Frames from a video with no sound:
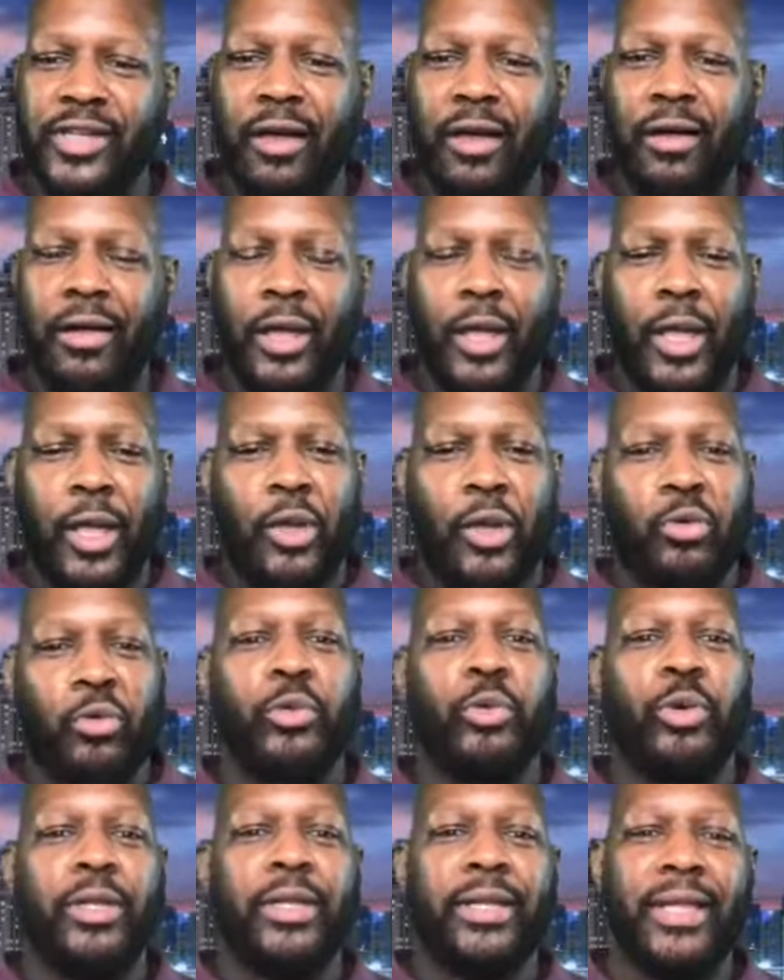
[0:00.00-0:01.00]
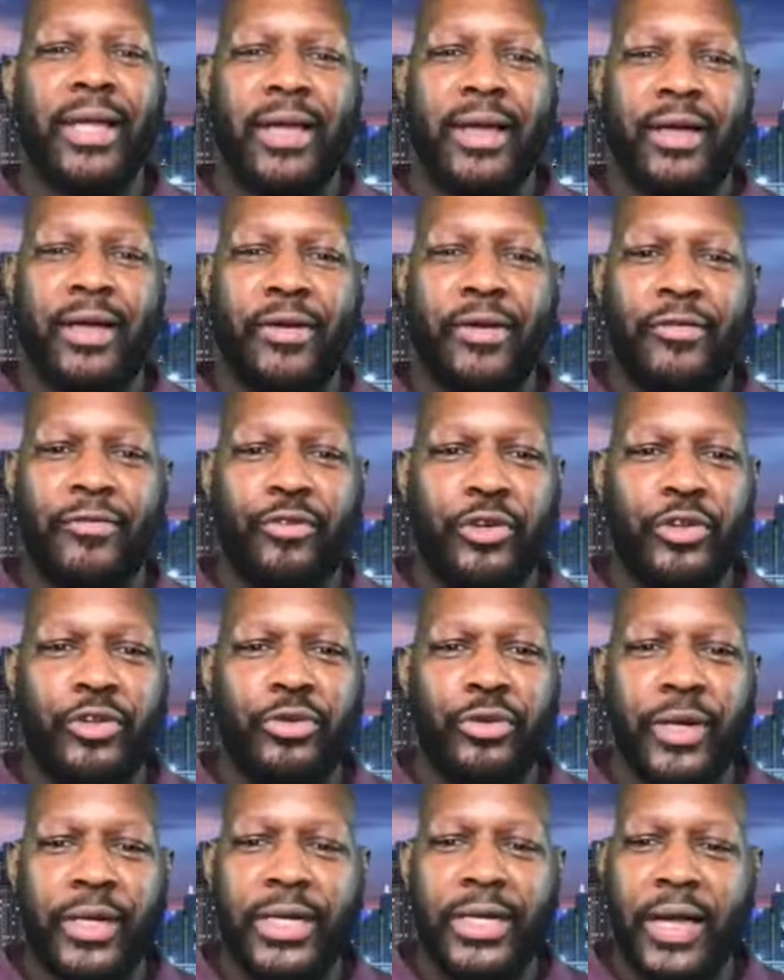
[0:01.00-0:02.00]
Talk. We would love for
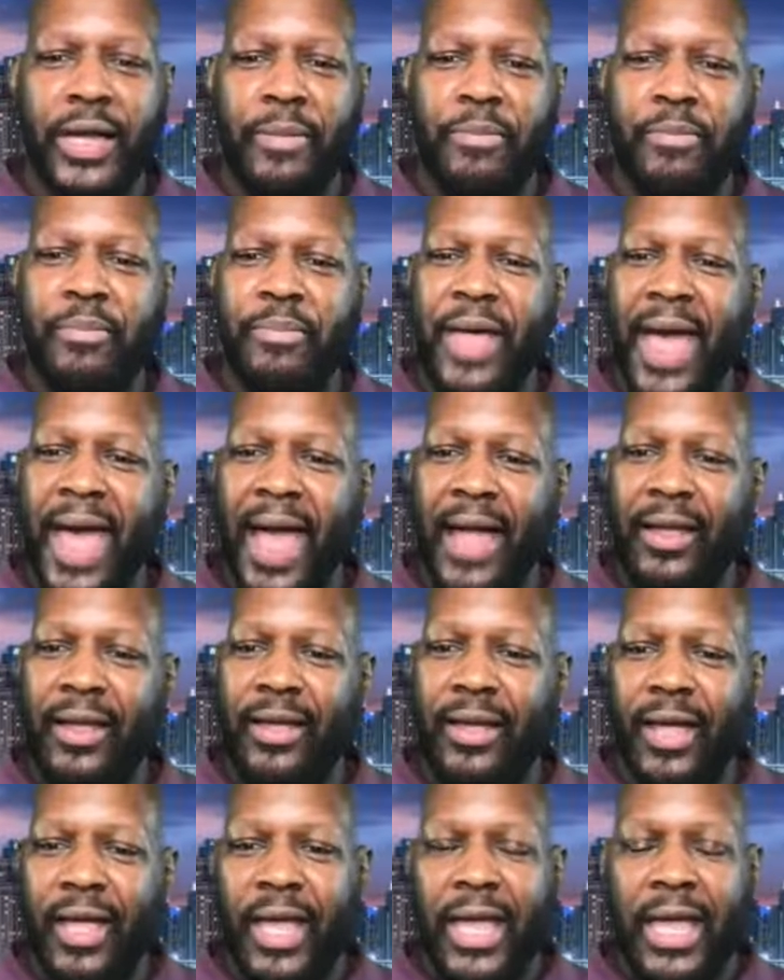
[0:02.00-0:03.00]
you to come back.